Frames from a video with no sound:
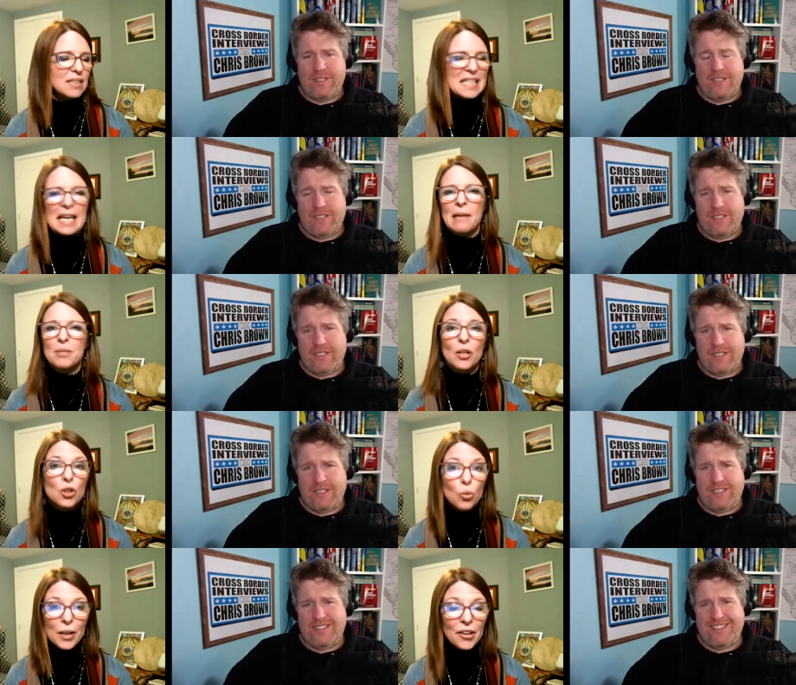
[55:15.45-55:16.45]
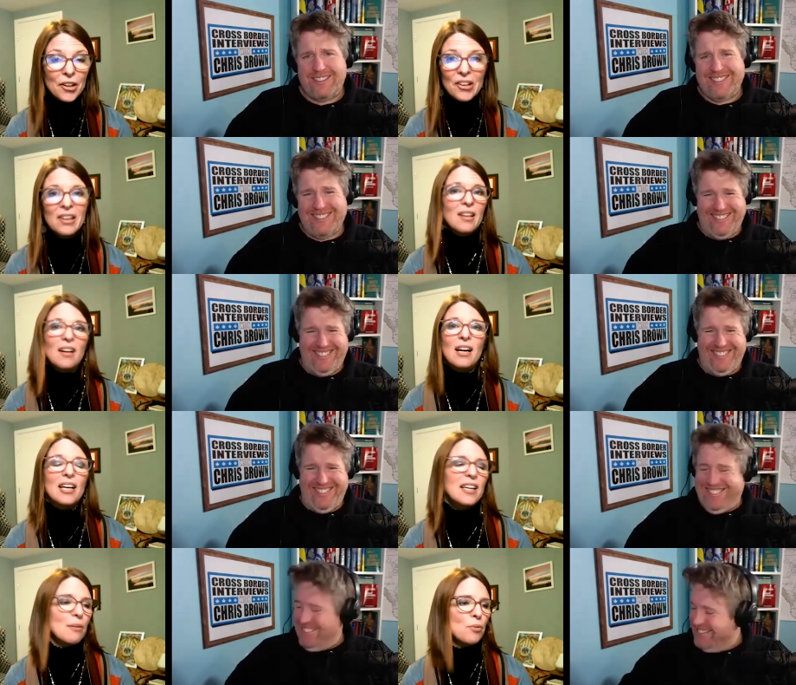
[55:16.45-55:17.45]
Speaker 1: DMs on Twitter.
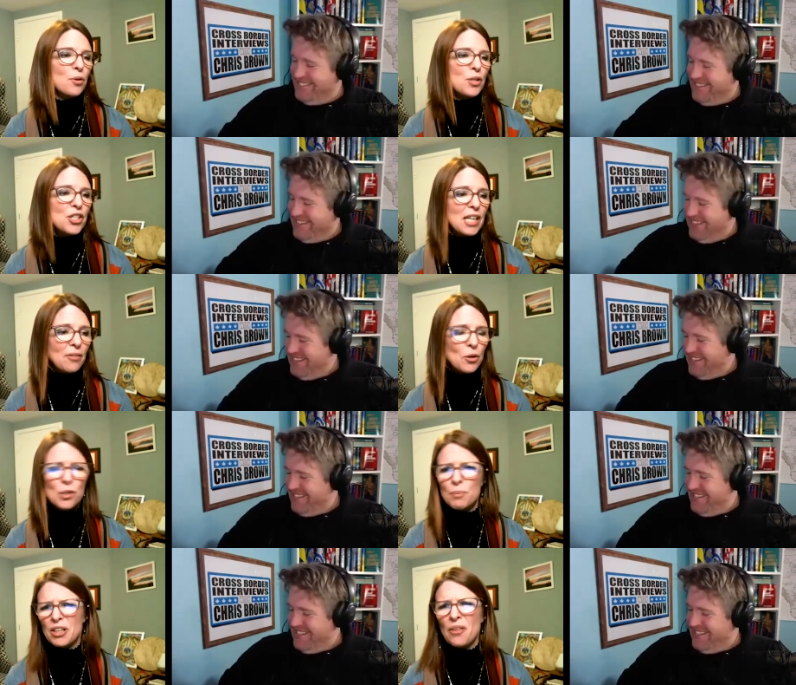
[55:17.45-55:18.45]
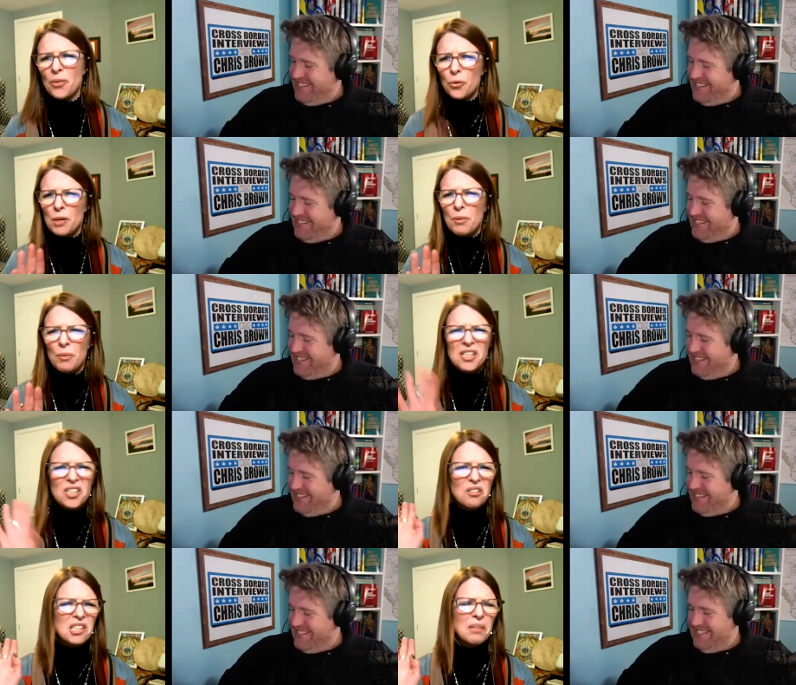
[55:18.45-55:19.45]
I appreciate those, but not the creepy ones.
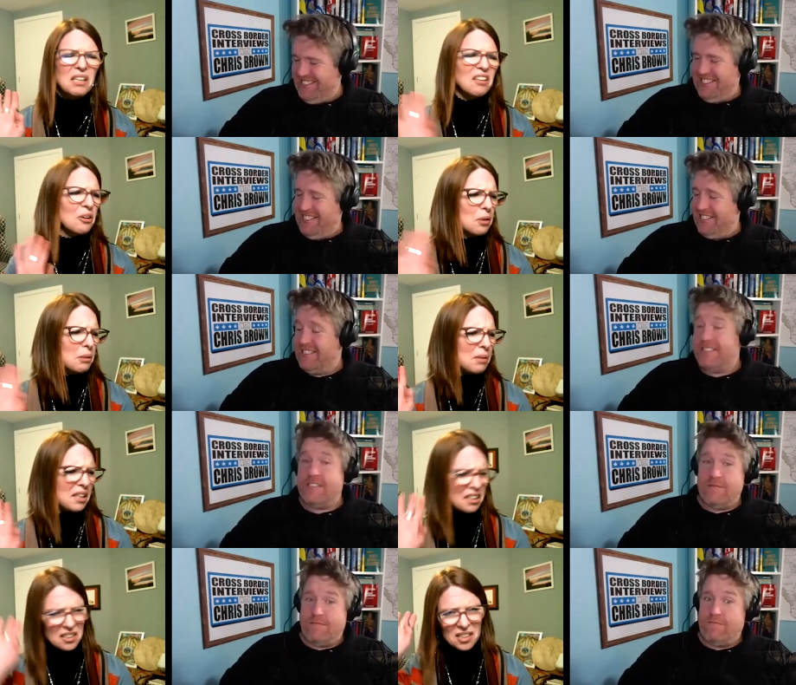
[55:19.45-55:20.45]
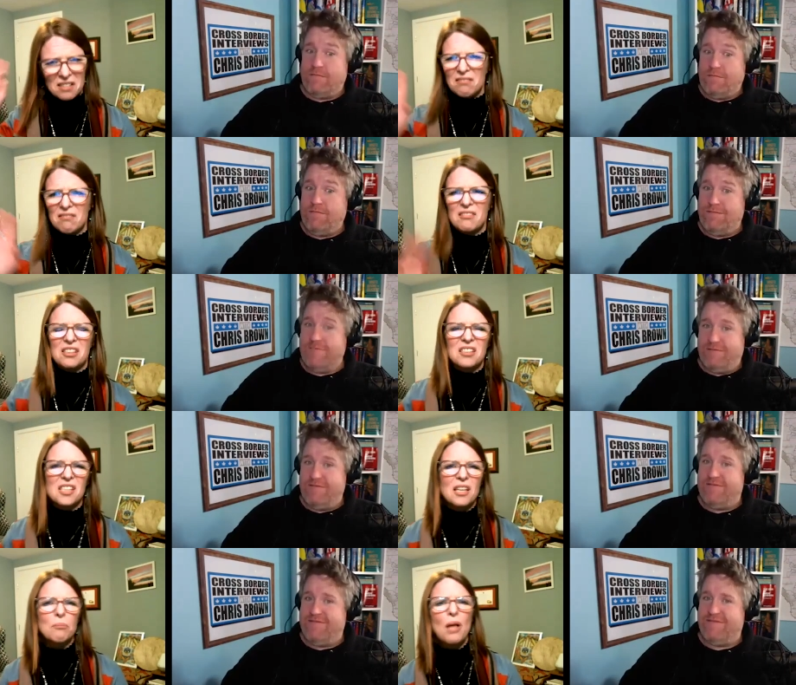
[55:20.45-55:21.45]
Don't send me anything creepy because you'll
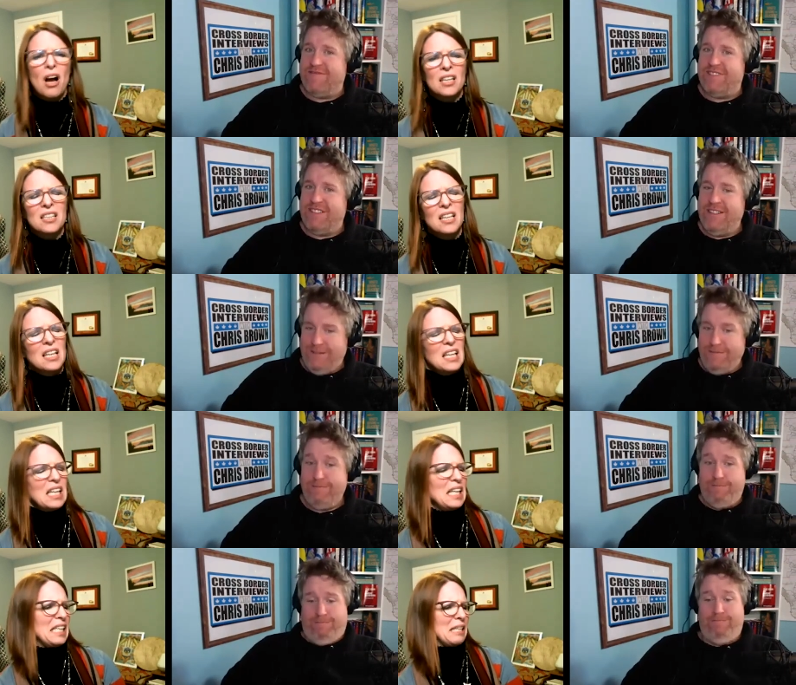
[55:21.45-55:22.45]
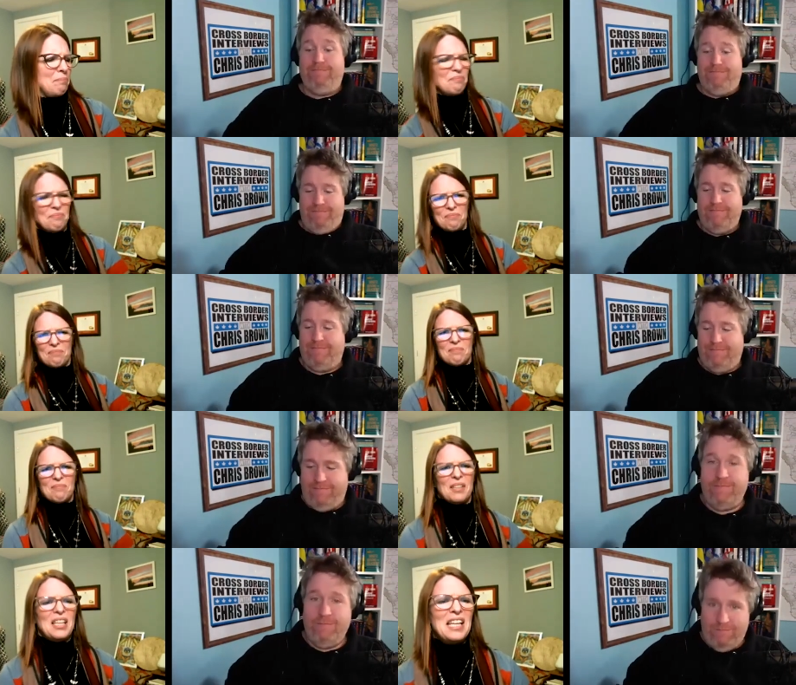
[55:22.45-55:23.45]
just get blocked. Um,
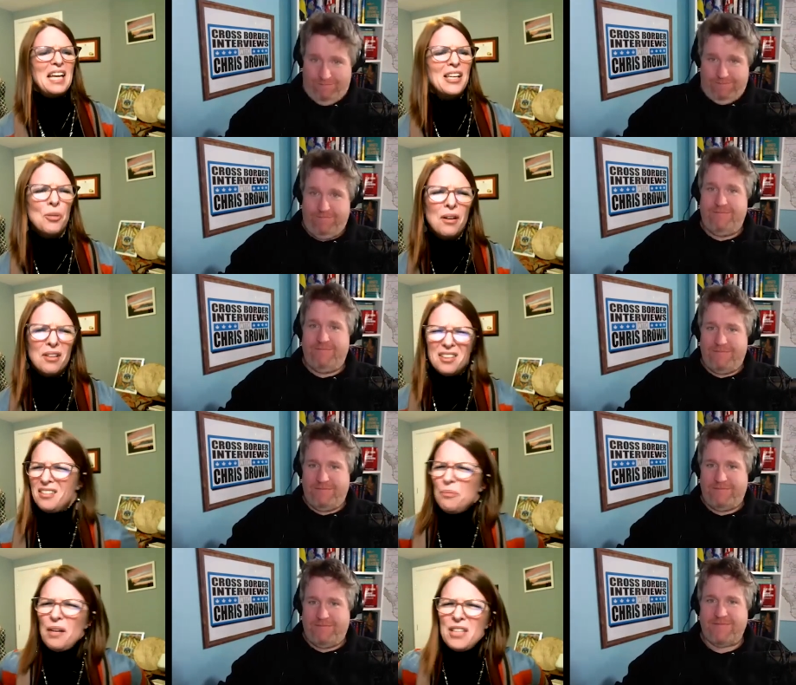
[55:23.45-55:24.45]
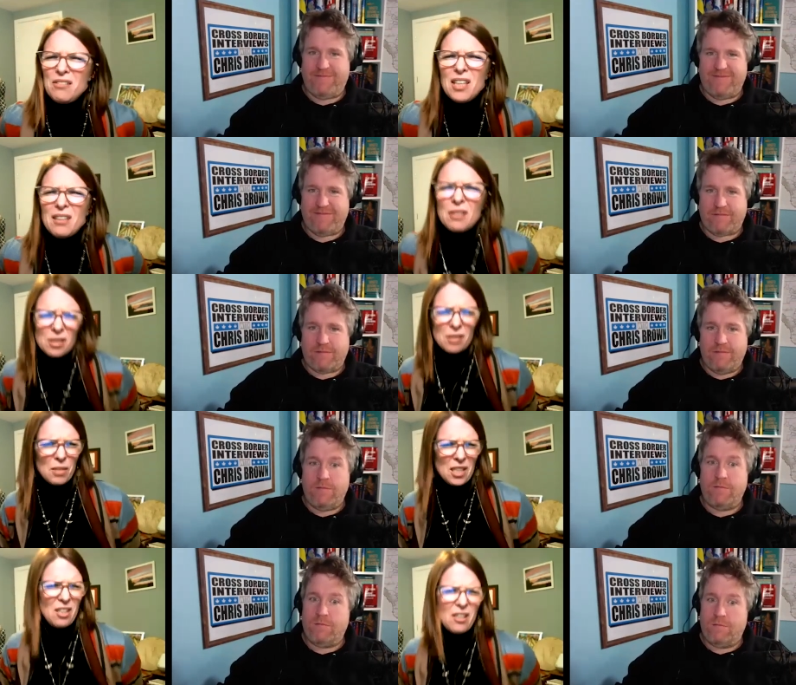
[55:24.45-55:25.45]
yeah, you pr- you probably don't get those so
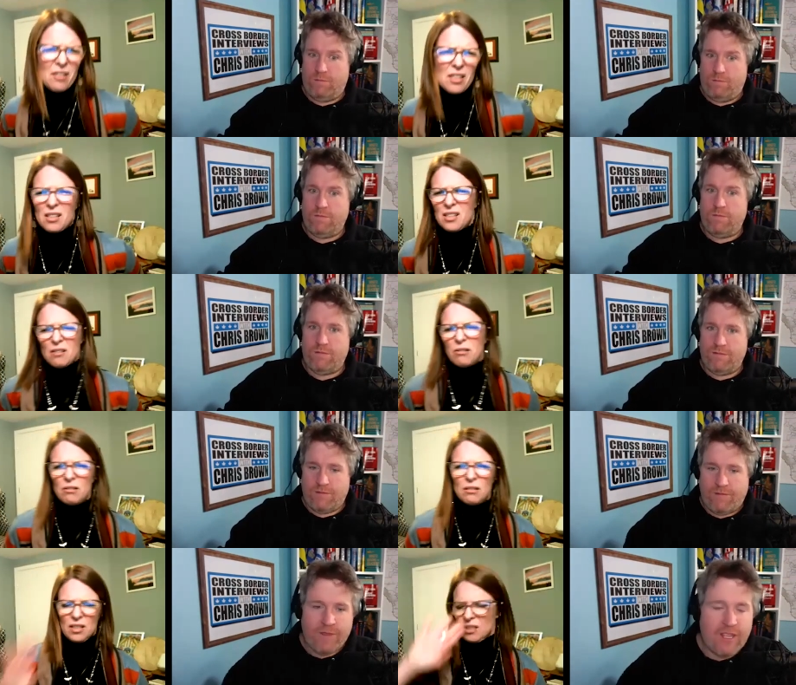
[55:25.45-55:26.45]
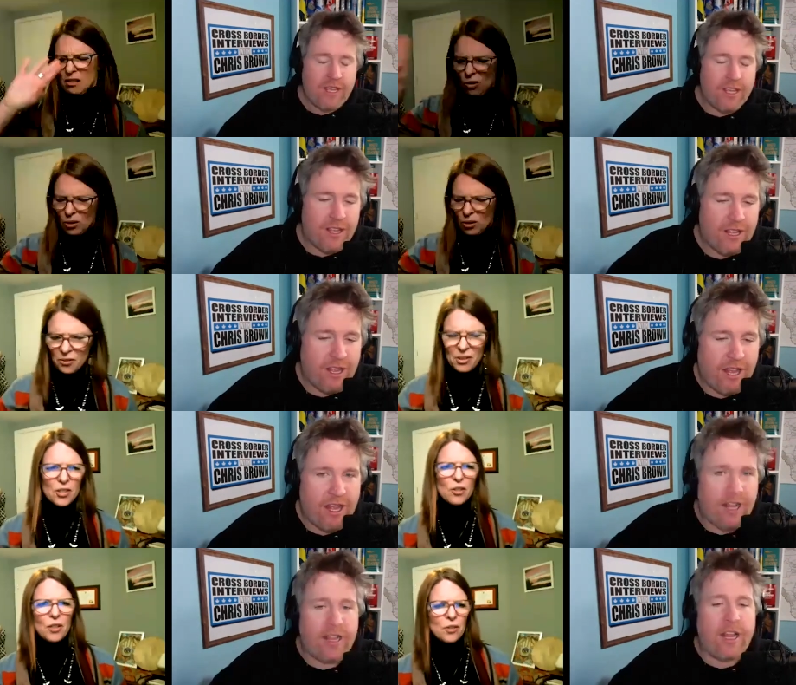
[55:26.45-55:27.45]
much. Hey, Chris, that's a whole that's a whole other
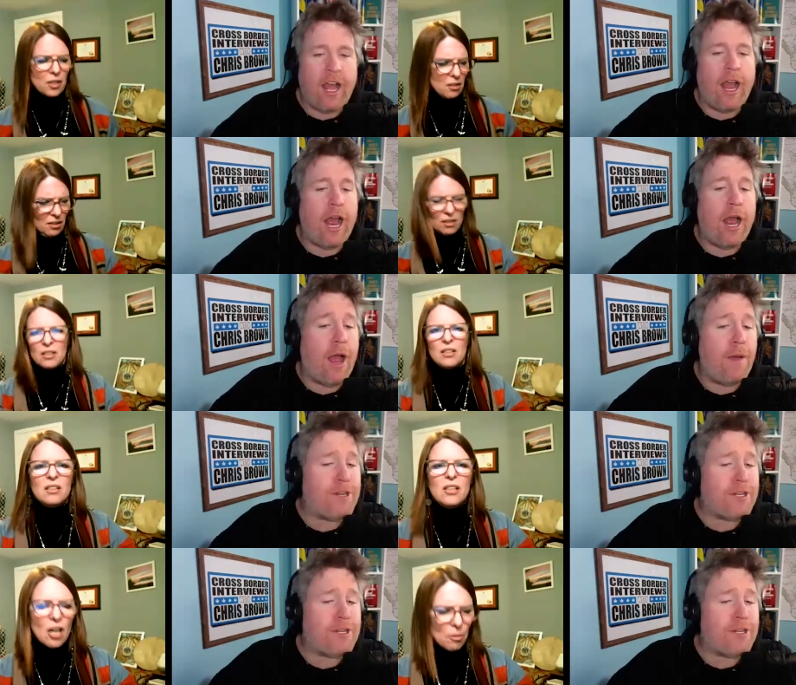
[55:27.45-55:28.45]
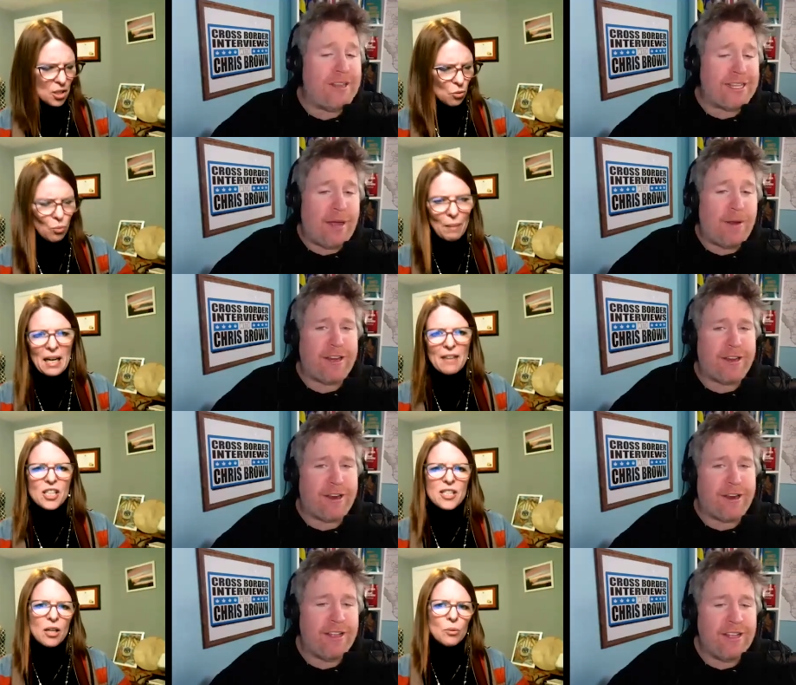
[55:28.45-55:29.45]
interview there. I, I am just putting this out here
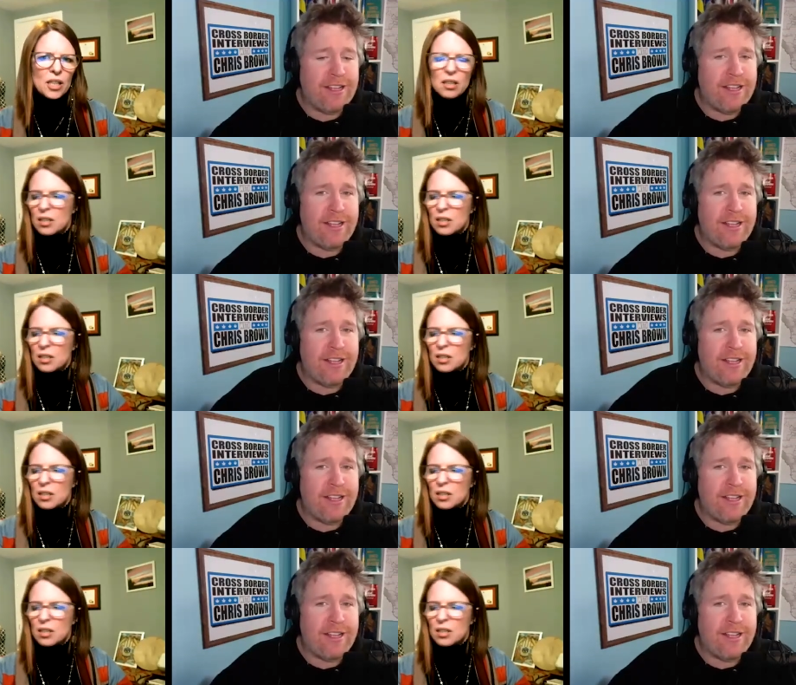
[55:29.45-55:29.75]
to deal with.